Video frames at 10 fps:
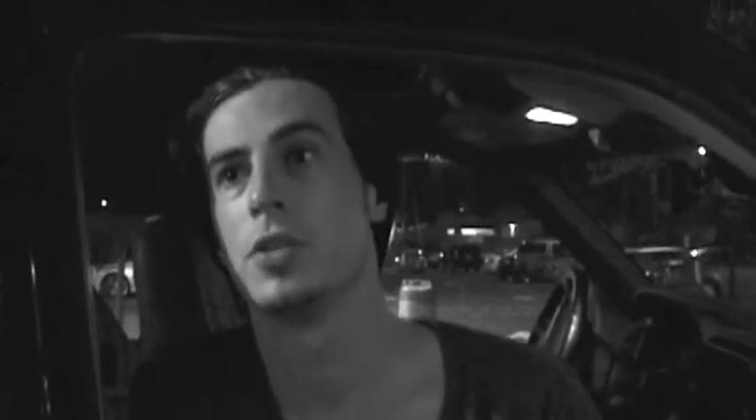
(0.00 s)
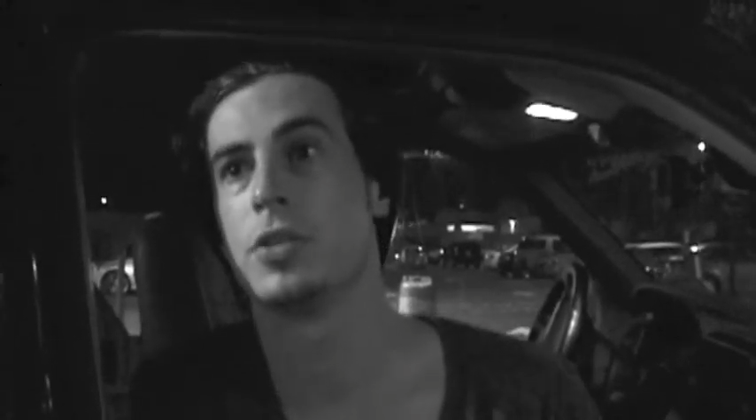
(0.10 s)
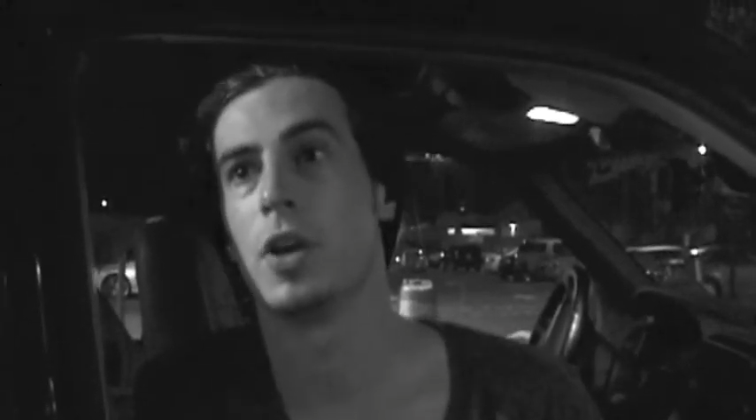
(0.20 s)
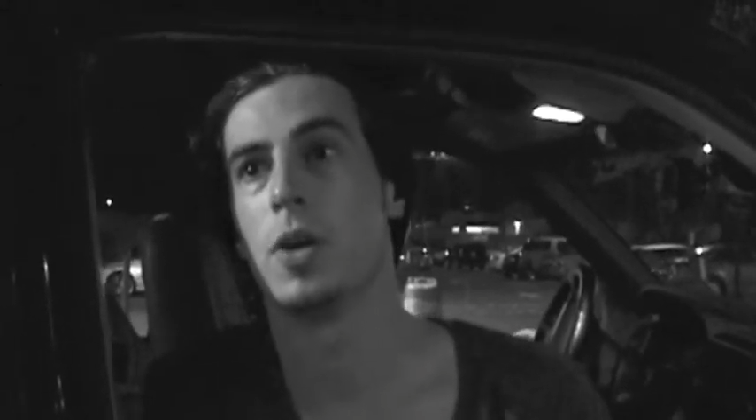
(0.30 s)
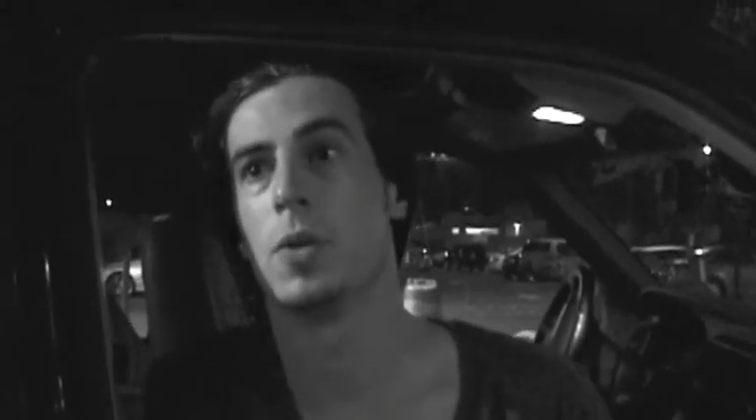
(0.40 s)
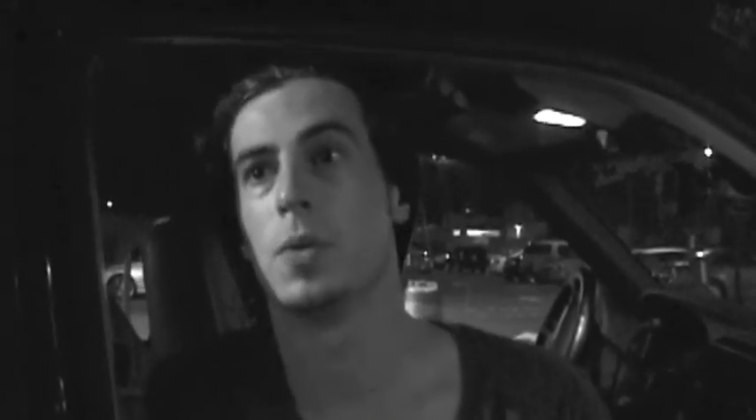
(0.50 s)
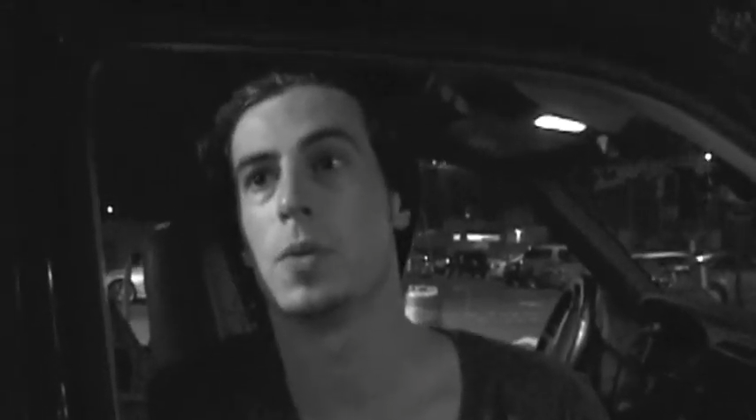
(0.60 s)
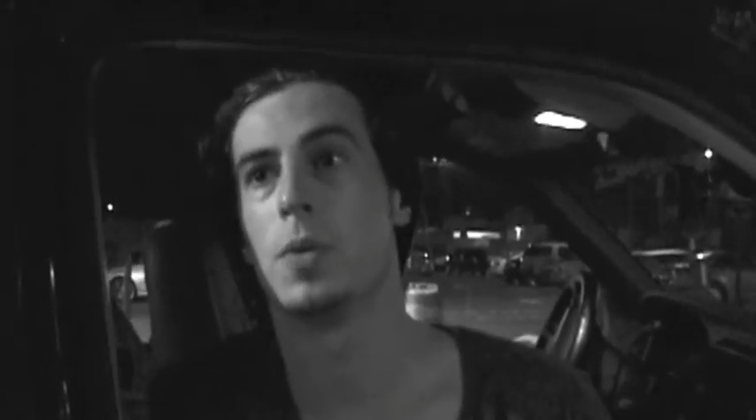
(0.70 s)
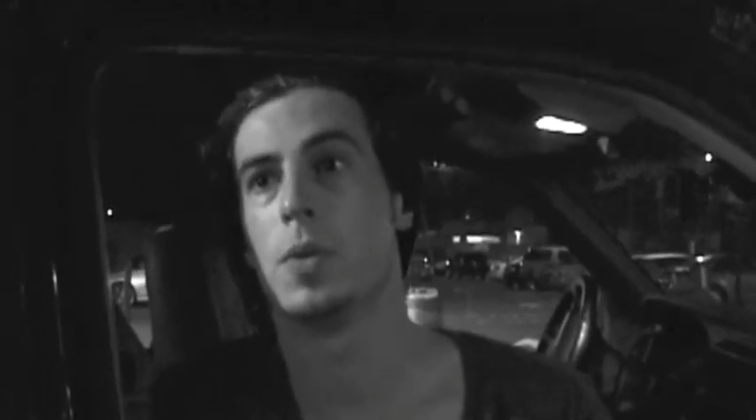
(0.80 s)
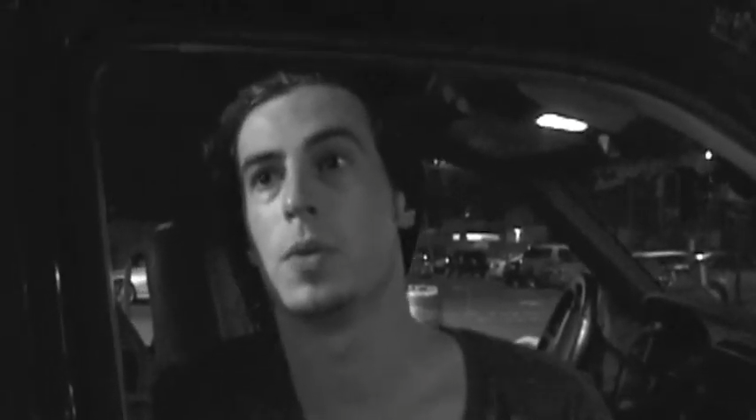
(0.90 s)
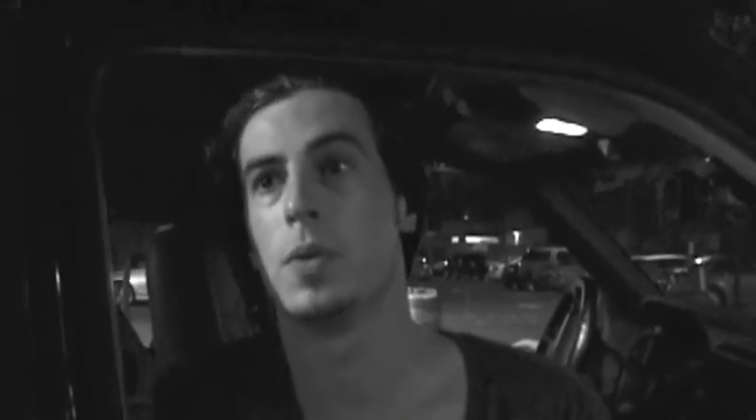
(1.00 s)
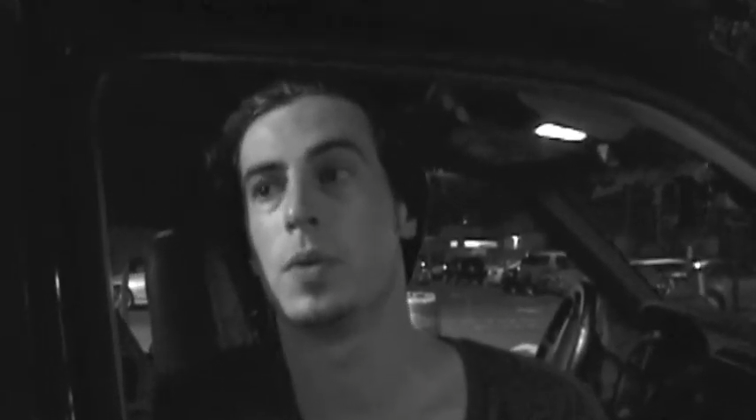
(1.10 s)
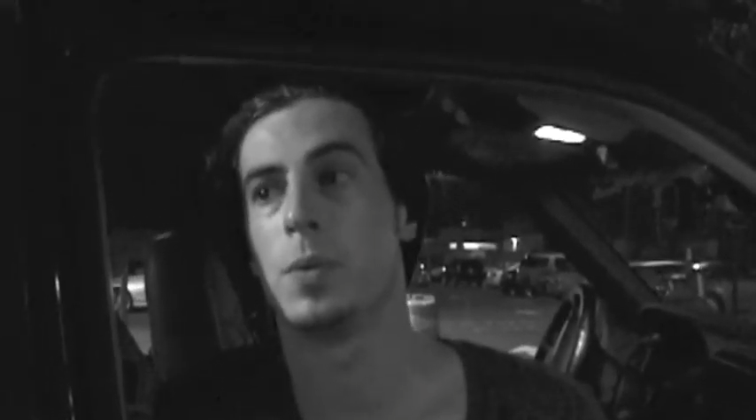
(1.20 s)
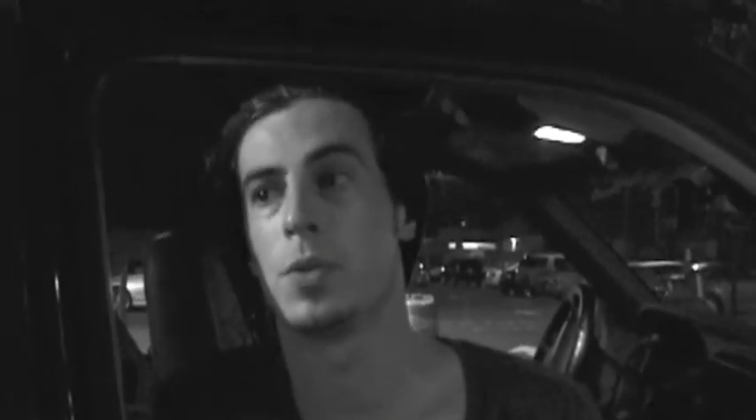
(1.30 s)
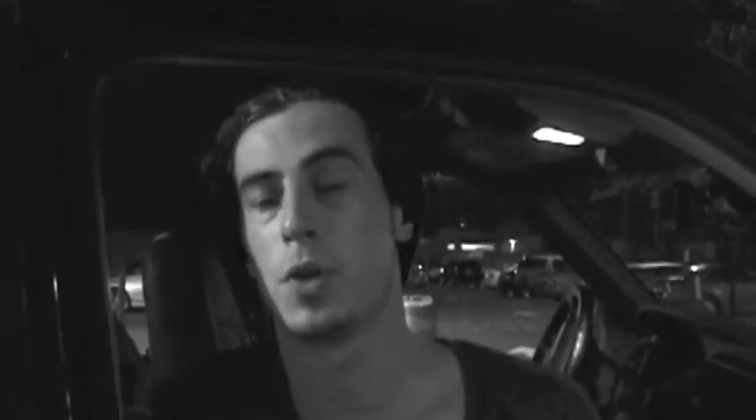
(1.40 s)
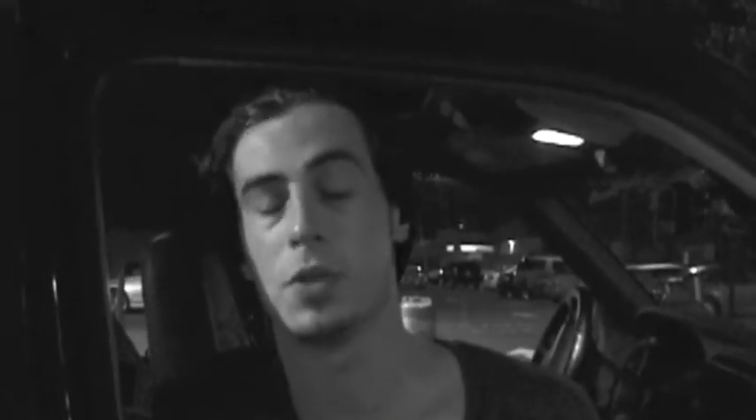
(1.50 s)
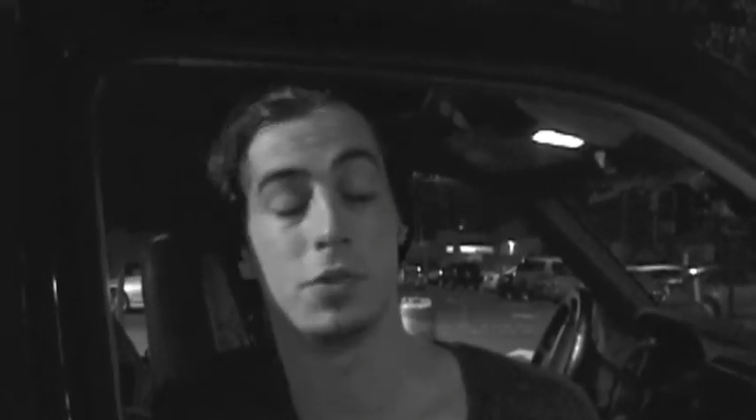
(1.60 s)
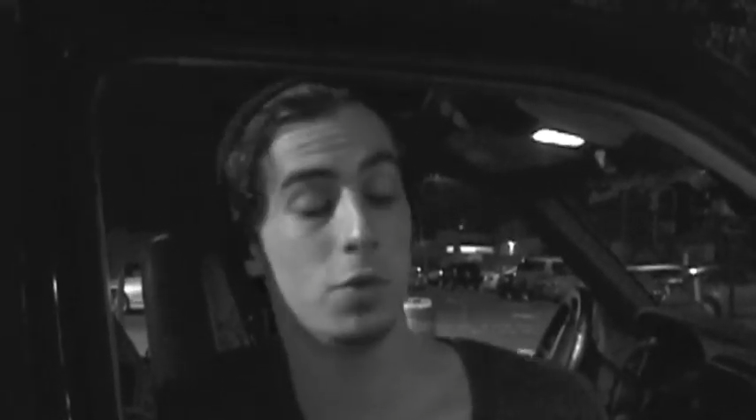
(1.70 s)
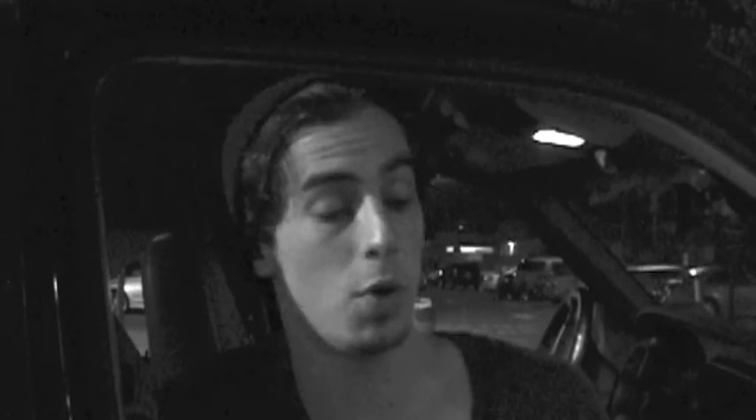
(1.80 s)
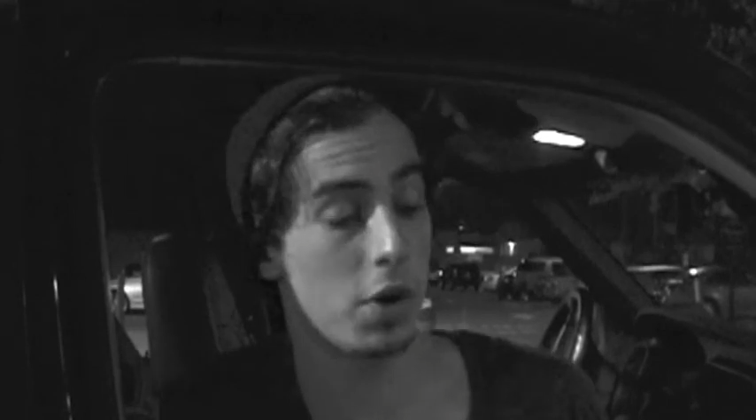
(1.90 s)
So with all
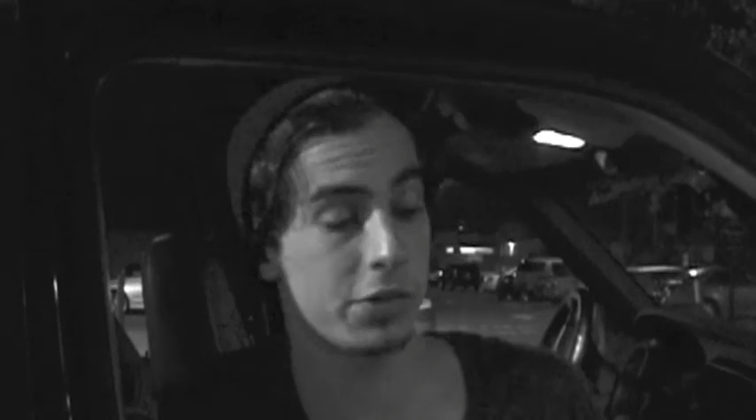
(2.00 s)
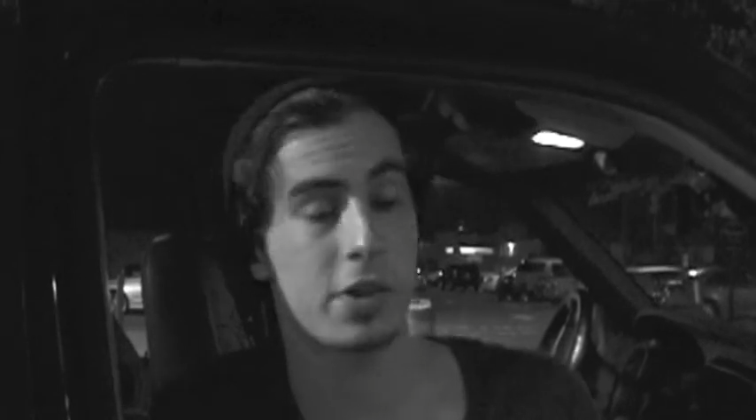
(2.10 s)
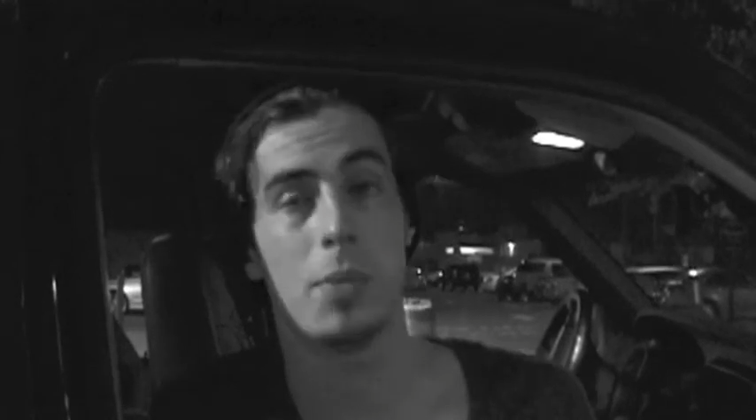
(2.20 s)
these new artists